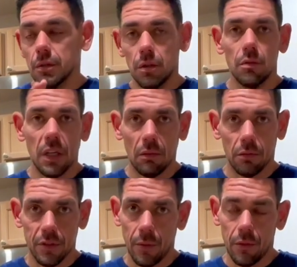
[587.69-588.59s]
two
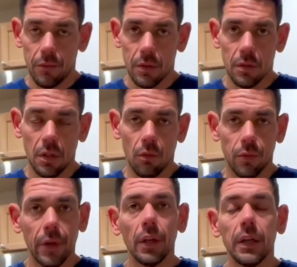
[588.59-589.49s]
tablespoons. So
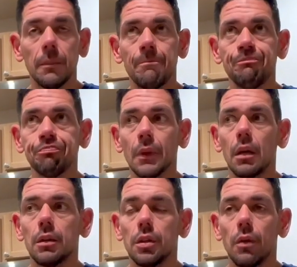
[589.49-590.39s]
really,
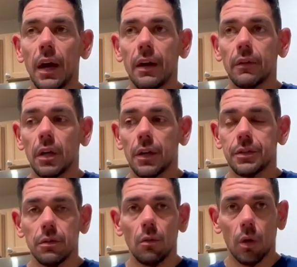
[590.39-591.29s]
you have a, a
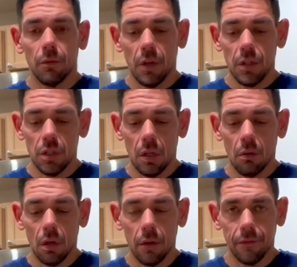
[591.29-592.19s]
two to one
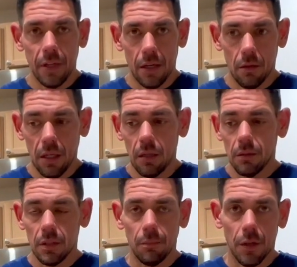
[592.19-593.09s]
ratio of dairy
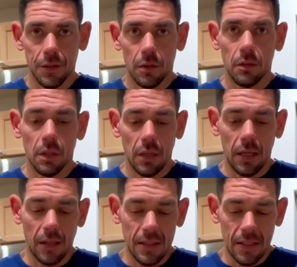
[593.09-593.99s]
to mustard,
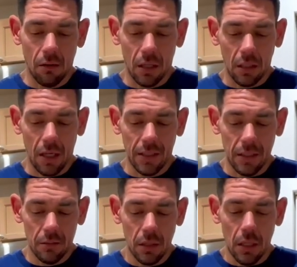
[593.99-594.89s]
and that's how I like
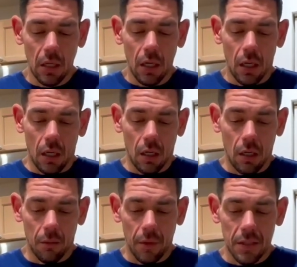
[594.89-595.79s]
it.
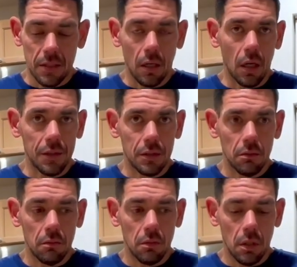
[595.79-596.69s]
Um, it's not
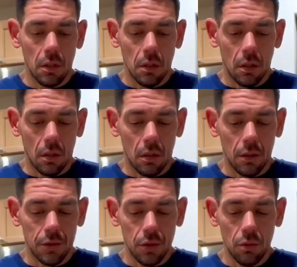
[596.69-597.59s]

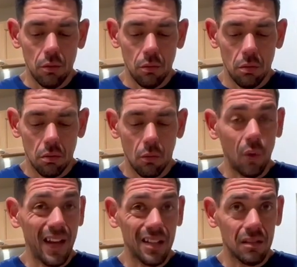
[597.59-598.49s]
uh, too
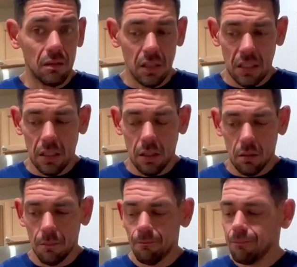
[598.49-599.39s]
wet in
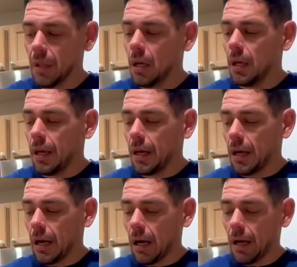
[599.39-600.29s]
here.
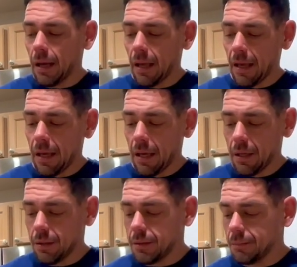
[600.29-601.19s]
I
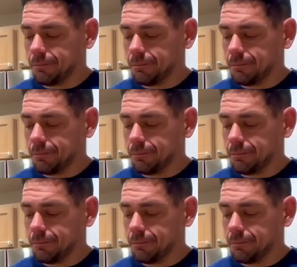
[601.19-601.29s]
had